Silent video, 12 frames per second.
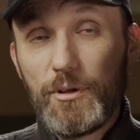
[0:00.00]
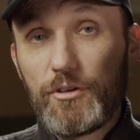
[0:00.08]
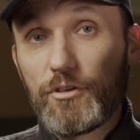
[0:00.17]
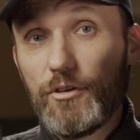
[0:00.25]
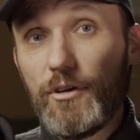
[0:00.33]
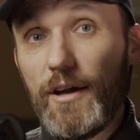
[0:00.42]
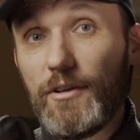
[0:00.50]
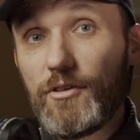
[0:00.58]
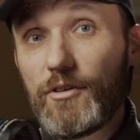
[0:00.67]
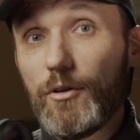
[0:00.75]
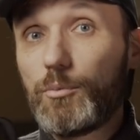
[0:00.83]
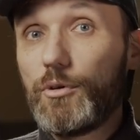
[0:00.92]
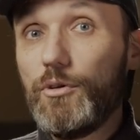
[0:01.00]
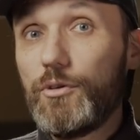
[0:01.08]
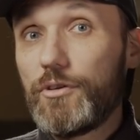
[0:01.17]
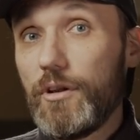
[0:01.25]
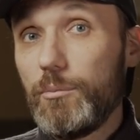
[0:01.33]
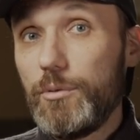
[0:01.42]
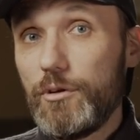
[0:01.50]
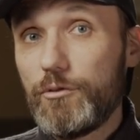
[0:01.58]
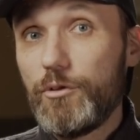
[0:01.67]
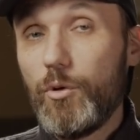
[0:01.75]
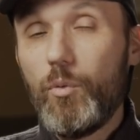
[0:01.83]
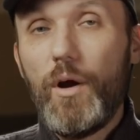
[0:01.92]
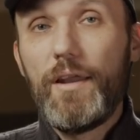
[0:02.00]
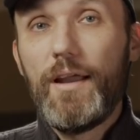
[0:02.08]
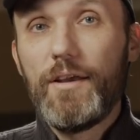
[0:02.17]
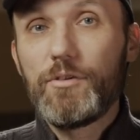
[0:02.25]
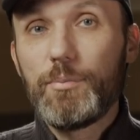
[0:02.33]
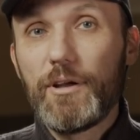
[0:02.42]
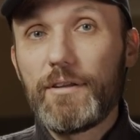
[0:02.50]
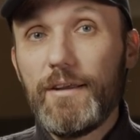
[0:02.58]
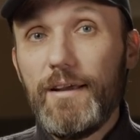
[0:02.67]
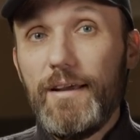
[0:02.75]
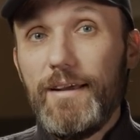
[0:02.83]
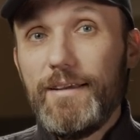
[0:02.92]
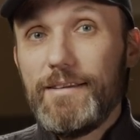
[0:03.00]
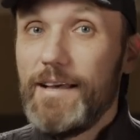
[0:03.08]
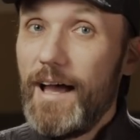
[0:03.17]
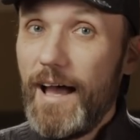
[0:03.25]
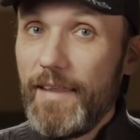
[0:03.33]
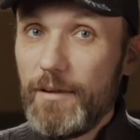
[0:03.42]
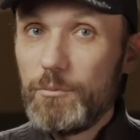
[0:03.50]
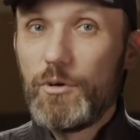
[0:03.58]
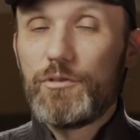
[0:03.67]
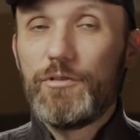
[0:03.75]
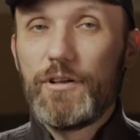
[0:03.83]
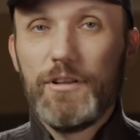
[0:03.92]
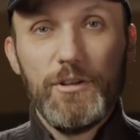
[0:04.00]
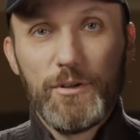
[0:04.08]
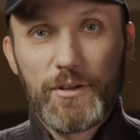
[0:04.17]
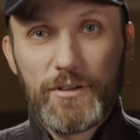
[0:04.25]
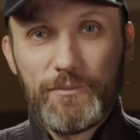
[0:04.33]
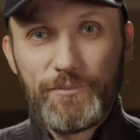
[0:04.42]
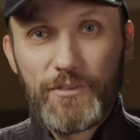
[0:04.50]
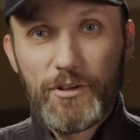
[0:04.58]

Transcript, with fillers: ratio and still produce that beautiful wide aspect anamorphic look.